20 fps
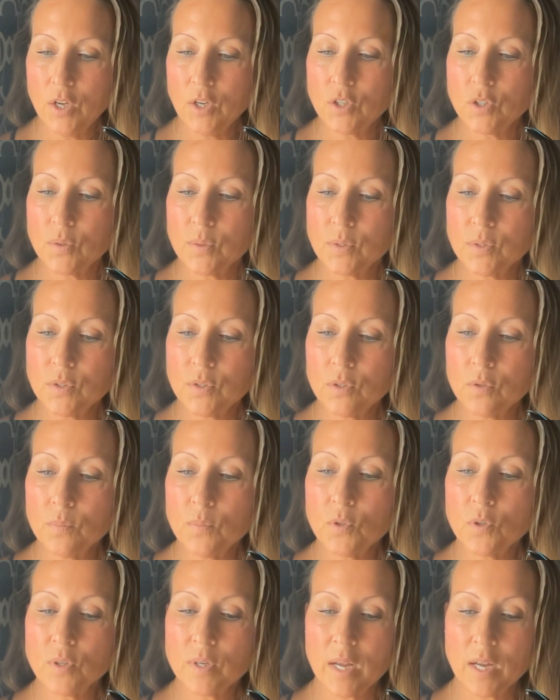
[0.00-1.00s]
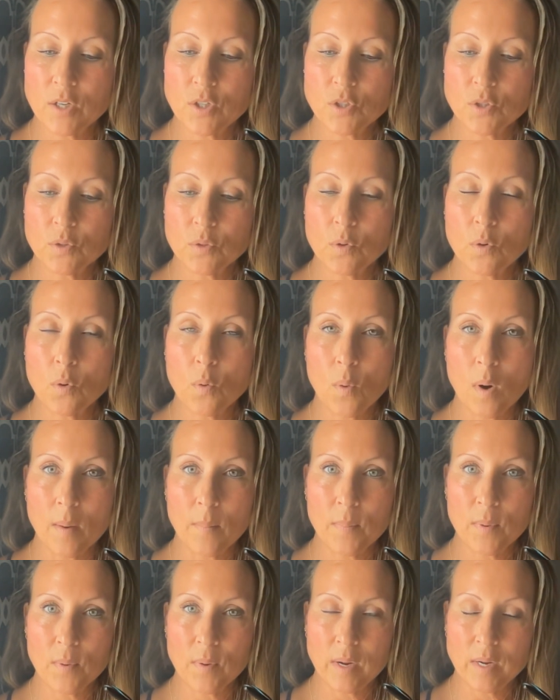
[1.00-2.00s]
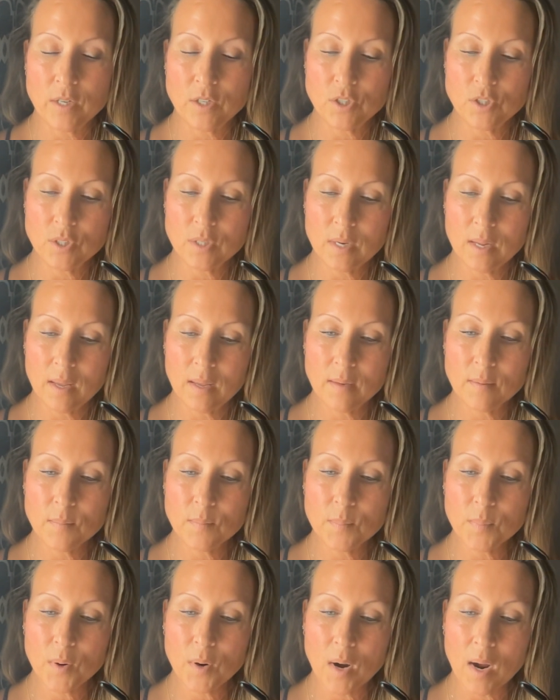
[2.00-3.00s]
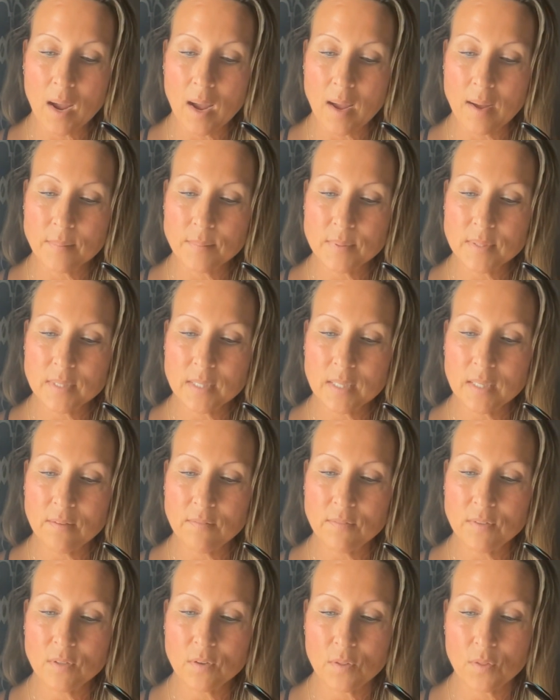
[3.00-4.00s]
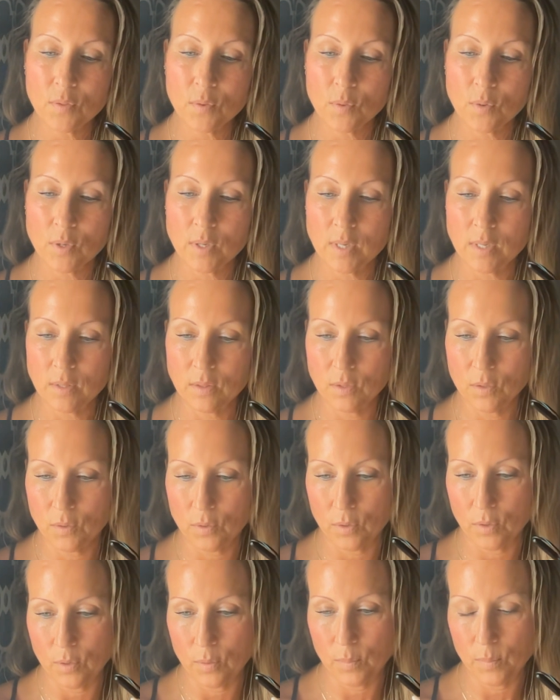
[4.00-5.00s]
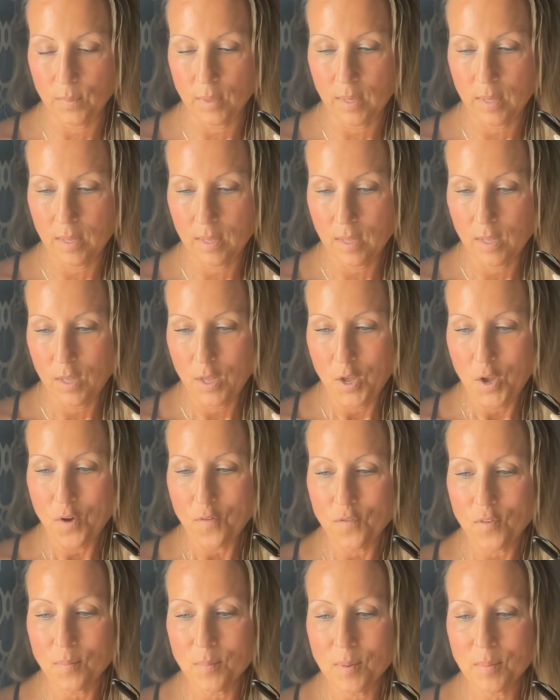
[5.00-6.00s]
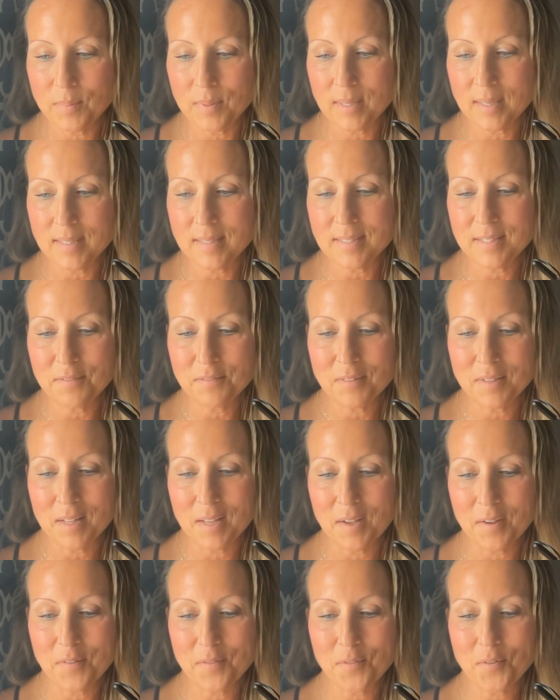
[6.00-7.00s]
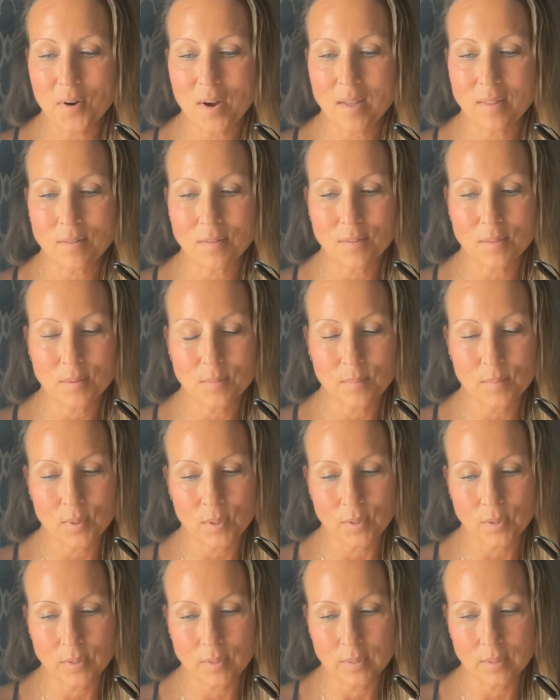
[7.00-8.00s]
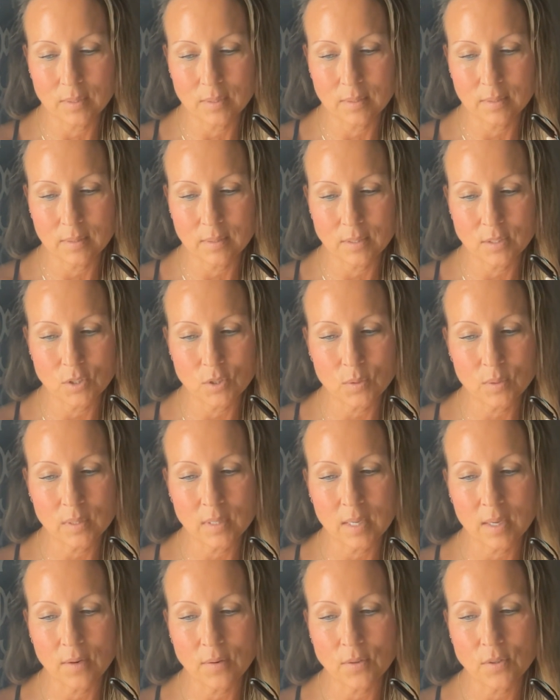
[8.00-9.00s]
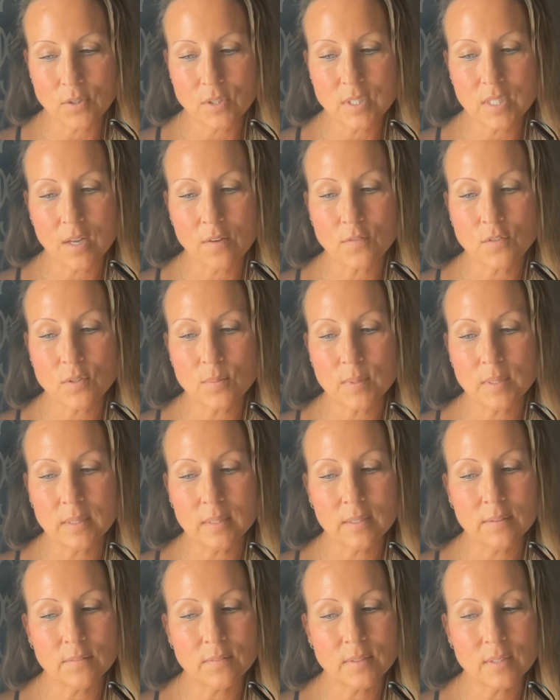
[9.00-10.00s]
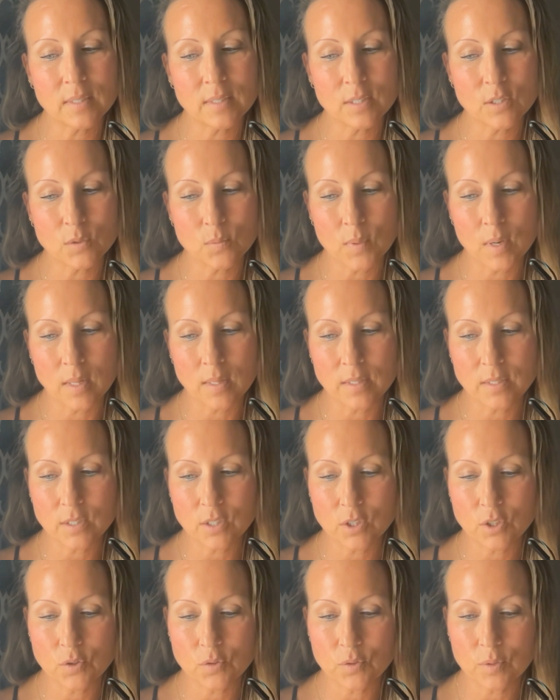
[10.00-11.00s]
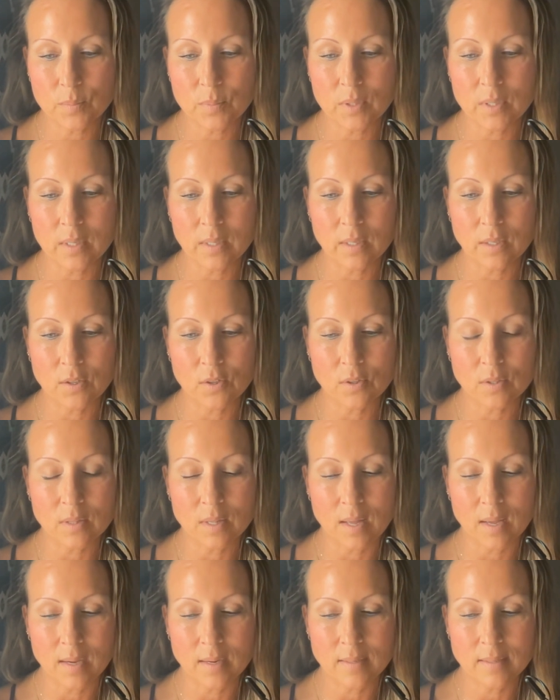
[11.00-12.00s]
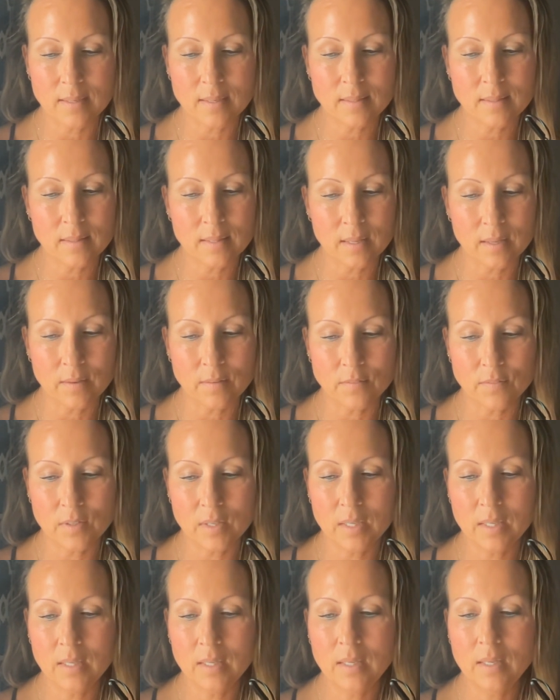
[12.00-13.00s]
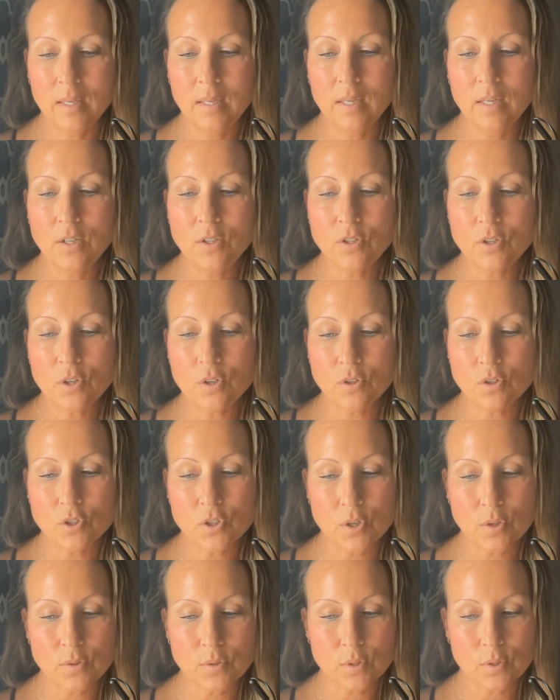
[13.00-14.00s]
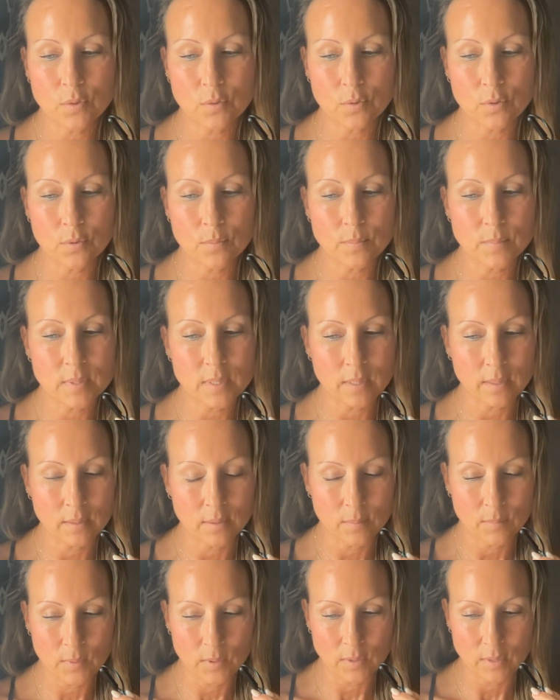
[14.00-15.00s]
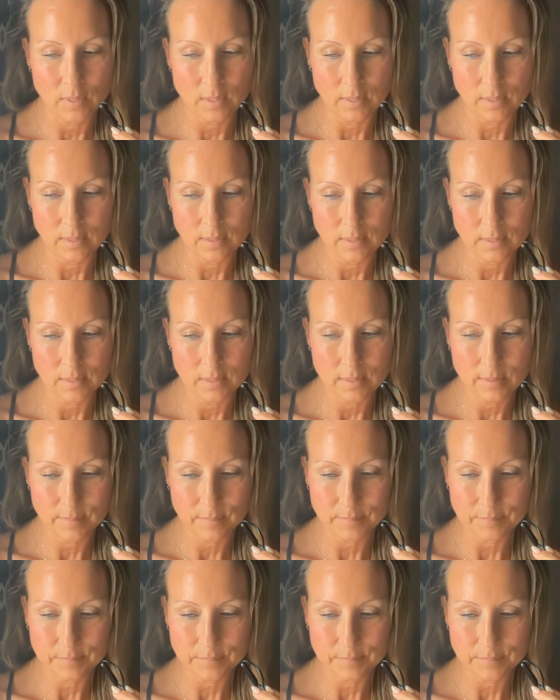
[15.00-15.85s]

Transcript: to assume your natural cooperation and perhaps even authority in the group from a place of love rather than burden, and to allow yourself to be lifted as well as contributing your light and love to your chosen groups and communities.